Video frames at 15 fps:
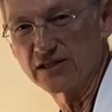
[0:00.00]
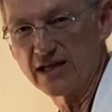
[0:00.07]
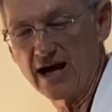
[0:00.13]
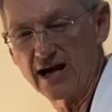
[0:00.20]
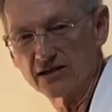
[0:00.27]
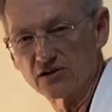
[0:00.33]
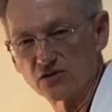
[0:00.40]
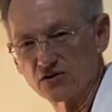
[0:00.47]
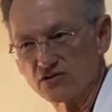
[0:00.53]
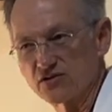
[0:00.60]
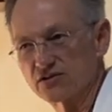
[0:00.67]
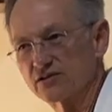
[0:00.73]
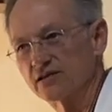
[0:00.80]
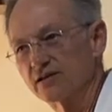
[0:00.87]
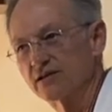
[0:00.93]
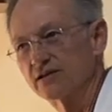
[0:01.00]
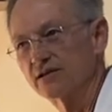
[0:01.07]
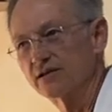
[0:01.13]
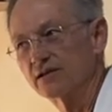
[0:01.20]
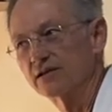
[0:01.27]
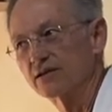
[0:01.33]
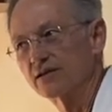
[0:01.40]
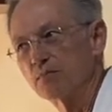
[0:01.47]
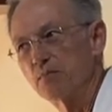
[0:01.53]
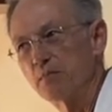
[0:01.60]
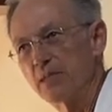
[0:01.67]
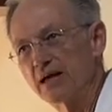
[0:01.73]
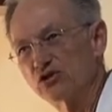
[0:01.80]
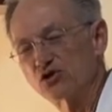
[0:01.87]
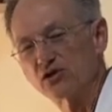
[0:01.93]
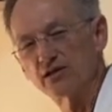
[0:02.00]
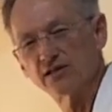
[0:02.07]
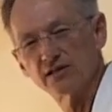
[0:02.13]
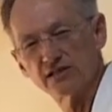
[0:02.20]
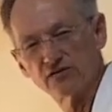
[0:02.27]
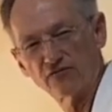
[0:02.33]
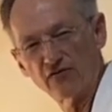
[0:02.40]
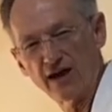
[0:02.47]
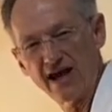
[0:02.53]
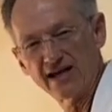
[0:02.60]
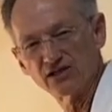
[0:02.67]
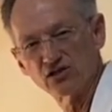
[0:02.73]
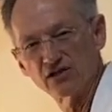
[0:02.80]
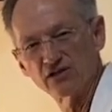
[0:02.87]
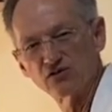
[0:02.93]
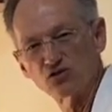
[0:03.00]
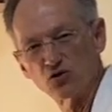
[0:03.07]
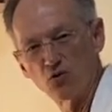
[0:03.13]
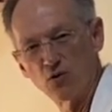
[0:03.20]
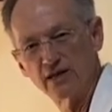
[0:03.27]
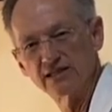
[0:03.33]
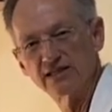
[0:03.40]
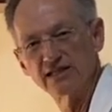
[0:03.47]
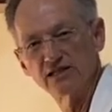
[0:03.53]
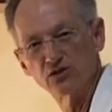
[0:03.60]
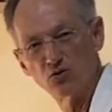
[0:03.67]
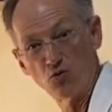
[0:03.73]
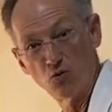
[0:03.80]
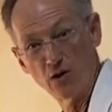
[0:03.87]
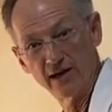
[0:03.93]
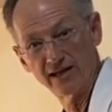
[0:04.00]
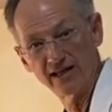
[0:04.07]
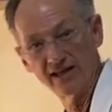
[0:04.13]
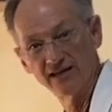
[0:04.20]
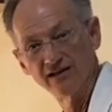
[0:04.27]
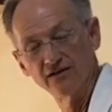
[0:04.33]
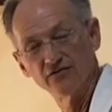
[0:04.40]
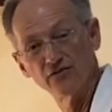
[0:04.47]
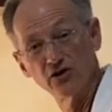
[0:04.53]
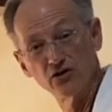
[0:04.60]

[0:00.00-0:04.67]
doctors mention this fraction 20/20, the